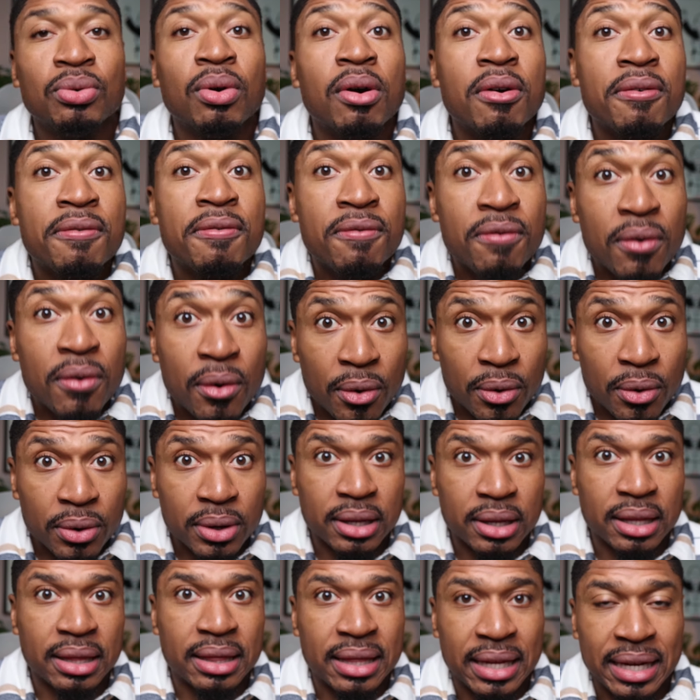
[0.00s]
to
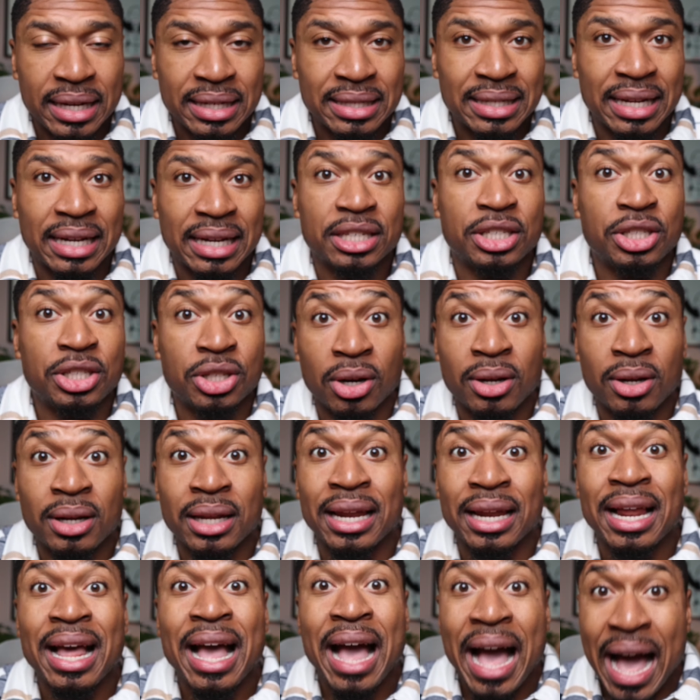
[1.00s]
afford the things that
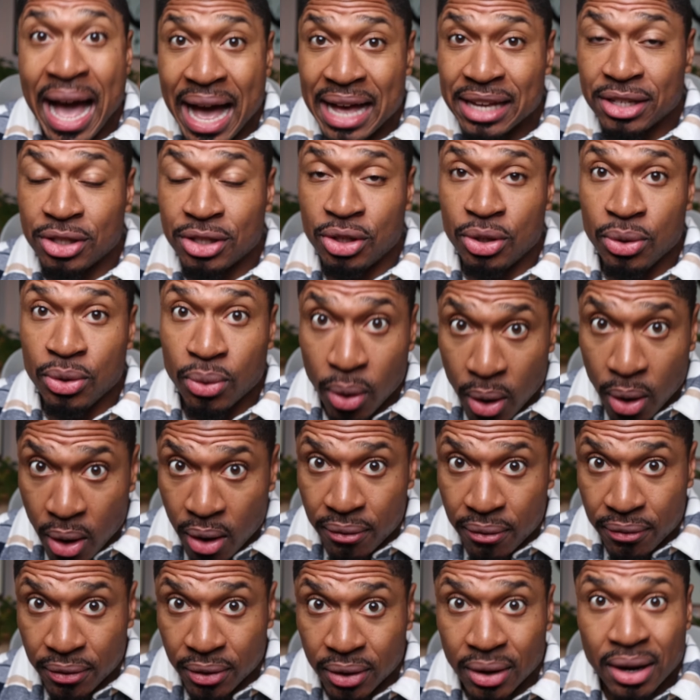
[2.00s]
Charlotte has to
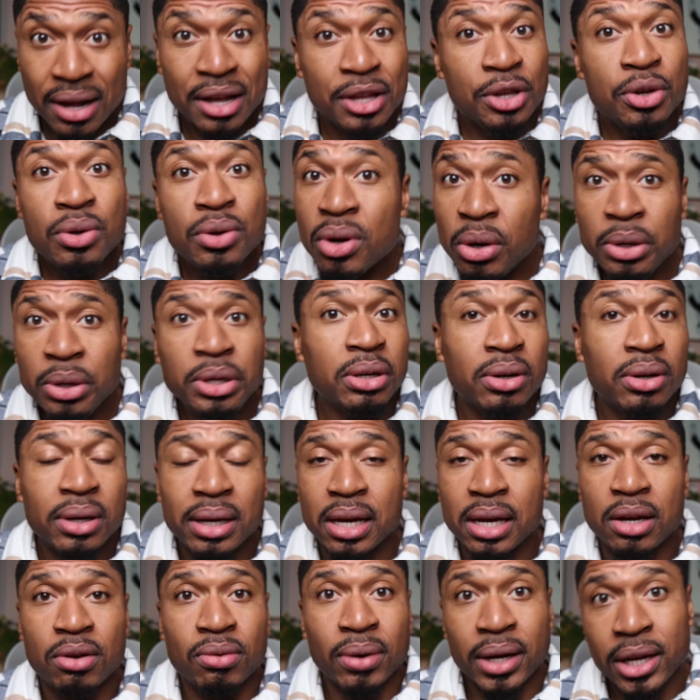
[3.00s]
offer. You know you're gonna
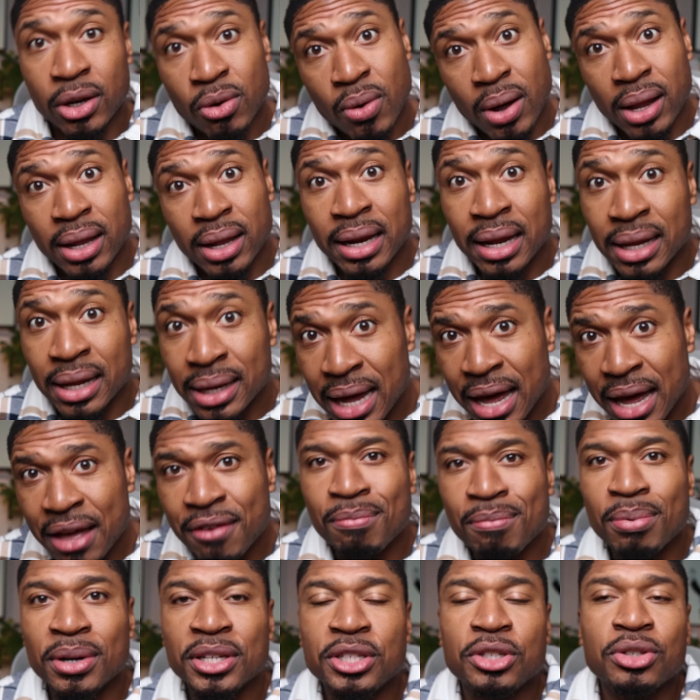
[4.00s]
get great quality of
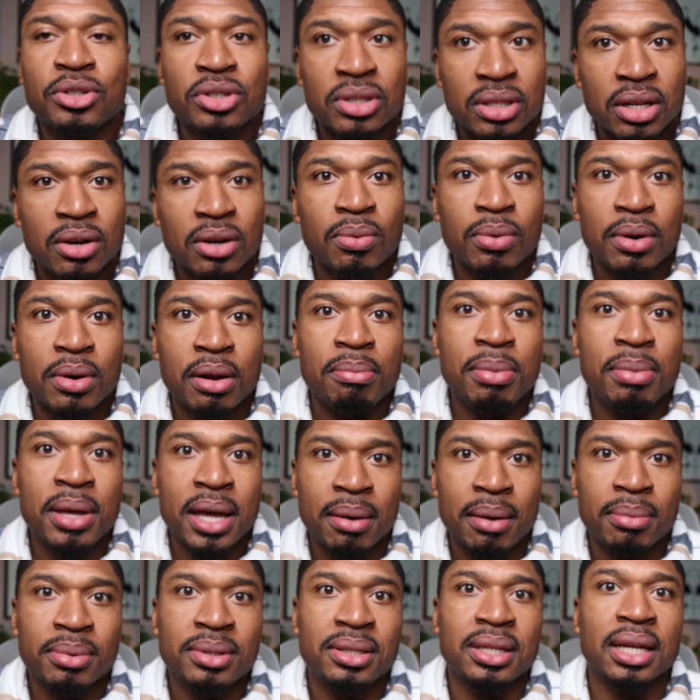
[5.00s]
life, but you still wanna
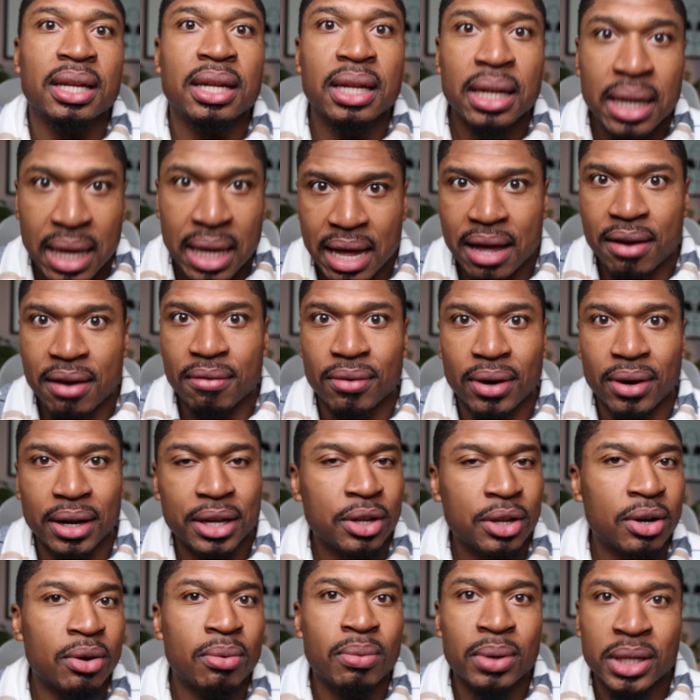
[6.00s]
be able to live,
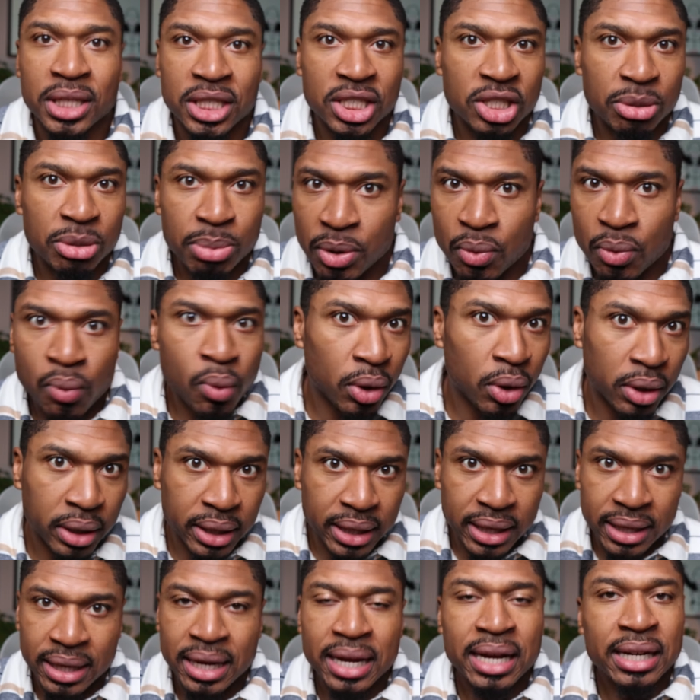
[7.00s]
right? You don't wanna just be
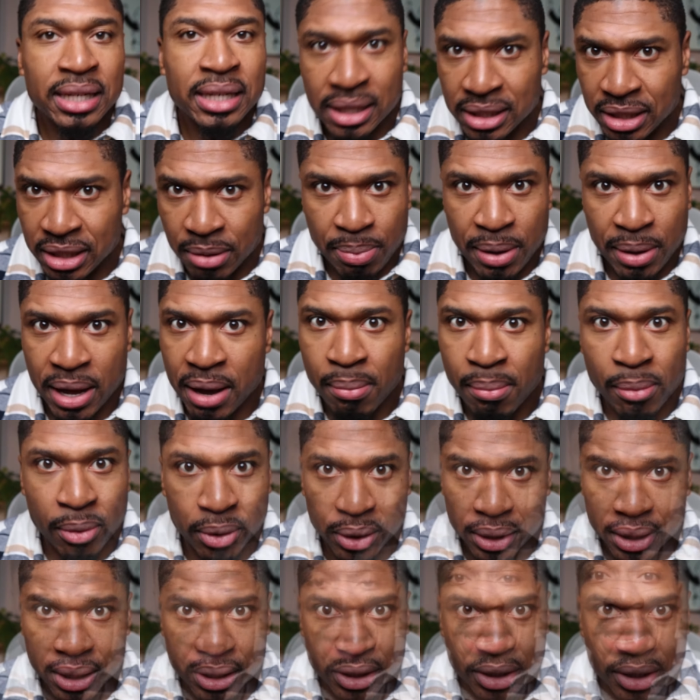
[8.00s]
working just to pay a
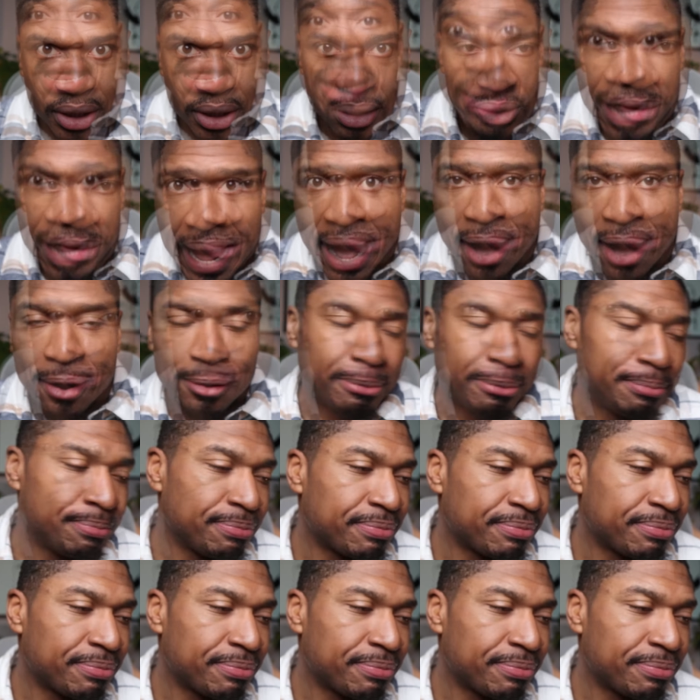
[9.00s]
mortgage. Now,